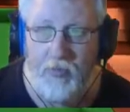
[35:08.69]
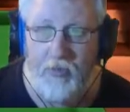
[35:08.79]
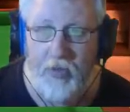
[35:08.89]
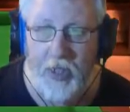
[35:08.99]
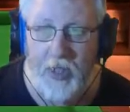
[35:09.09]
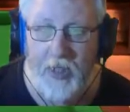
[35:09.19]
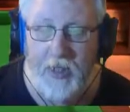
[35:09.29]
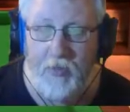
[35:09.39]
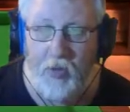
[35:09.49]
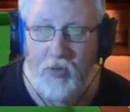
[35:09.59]
be running into
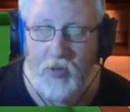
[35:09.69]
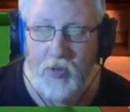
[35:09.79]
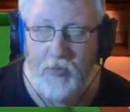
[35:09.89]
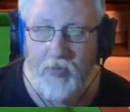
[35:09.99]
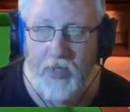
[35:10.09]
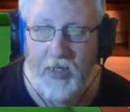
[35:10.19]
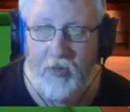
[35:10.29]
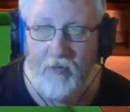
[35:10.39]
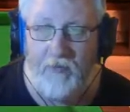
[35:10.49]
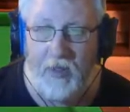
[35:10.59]
balls when I'm breaking
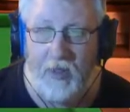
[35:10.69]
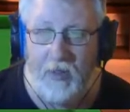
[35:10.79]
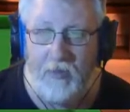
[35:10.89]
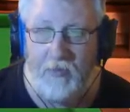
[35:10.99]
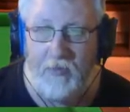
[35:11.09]
off like that,